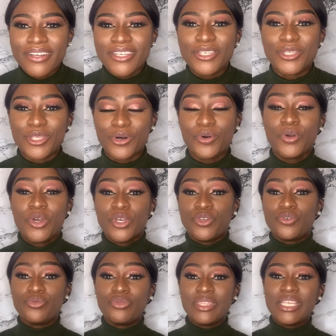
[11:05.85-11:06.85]
You know,
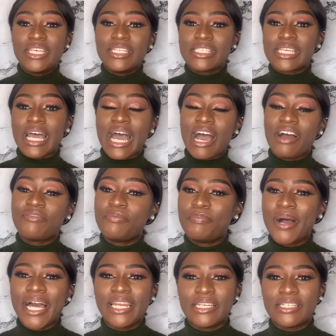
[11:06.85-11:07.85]
you need to have
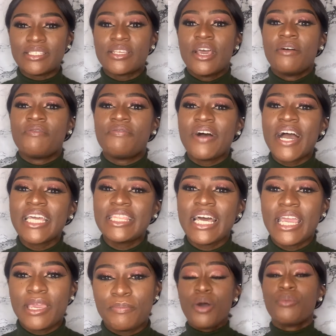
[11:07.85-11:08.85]
balance. Find
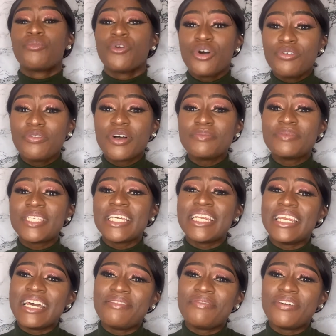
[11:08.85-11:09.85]
that in Proverbs
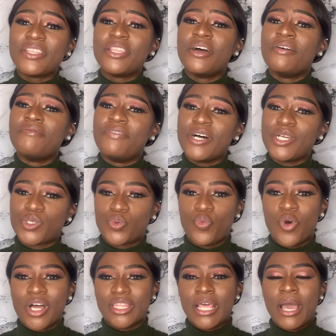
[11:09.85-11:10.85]
11 verse
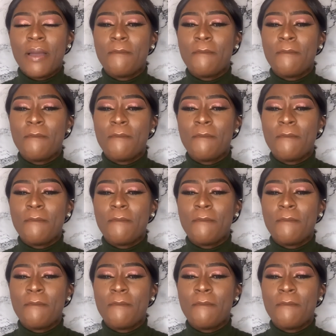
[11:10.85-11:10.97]
1.